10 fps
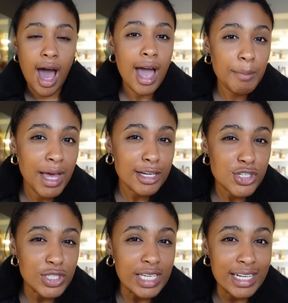I'm
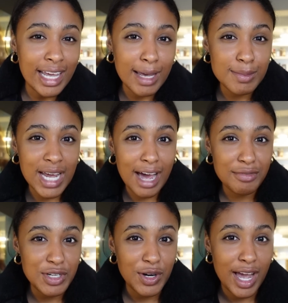actually named
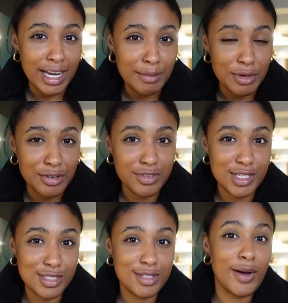after Eddie
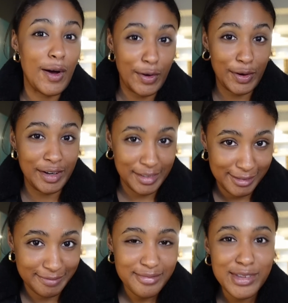Murphy's daughter.
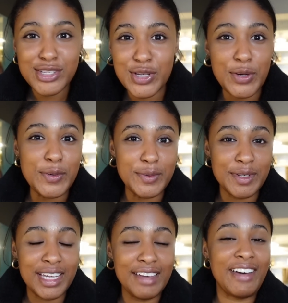So
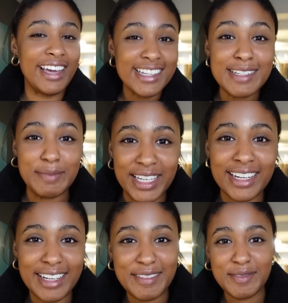if I get to meet
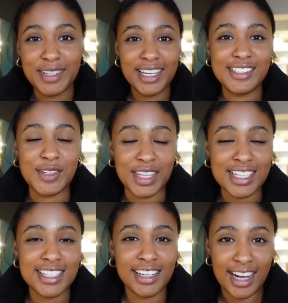him, do you think
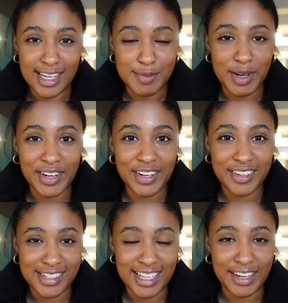that's a good icebreaker
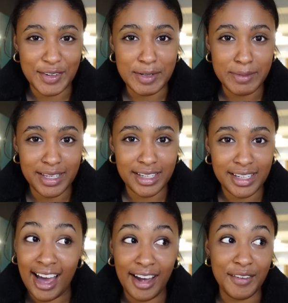or is that creepy?
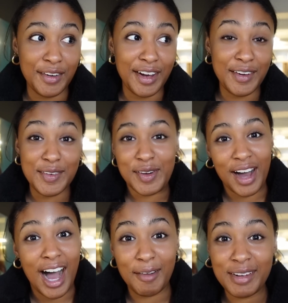I don't know.
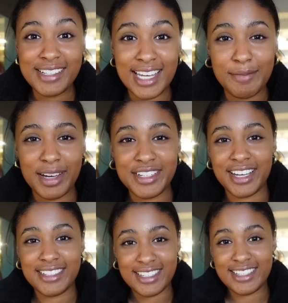I'm gonna take my
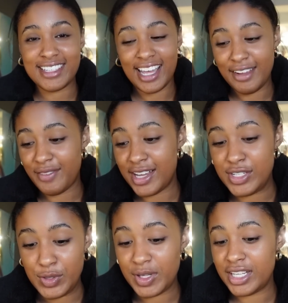chances, and if I
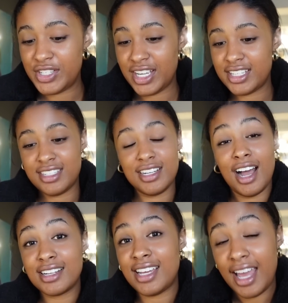do get a chance to
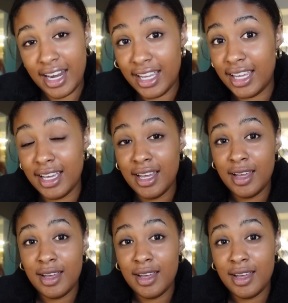talk to Eddie